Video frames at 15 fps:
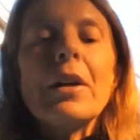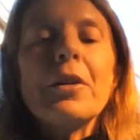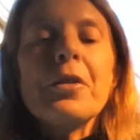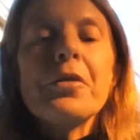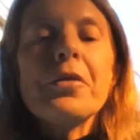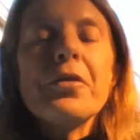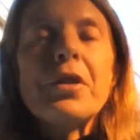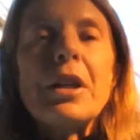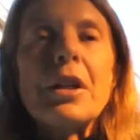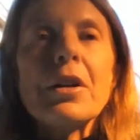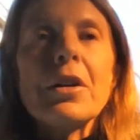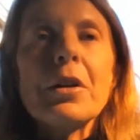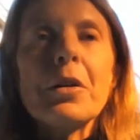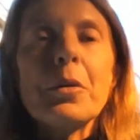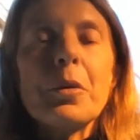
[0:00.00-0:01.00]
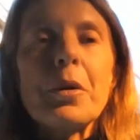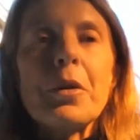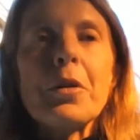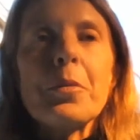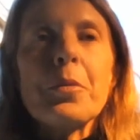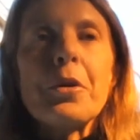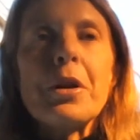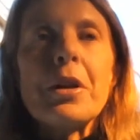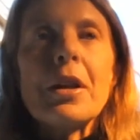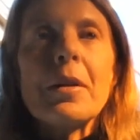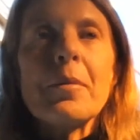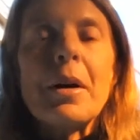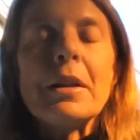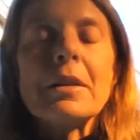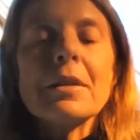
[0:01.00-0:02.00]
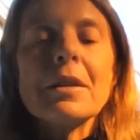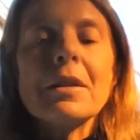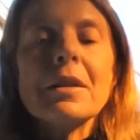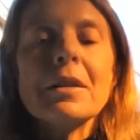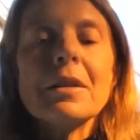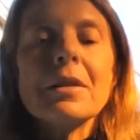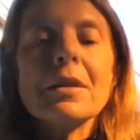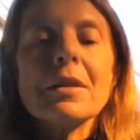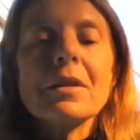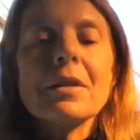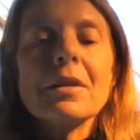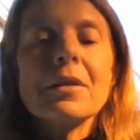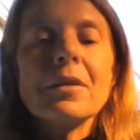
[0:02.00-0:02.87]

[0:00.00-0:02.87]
interfere with your breathing muscles.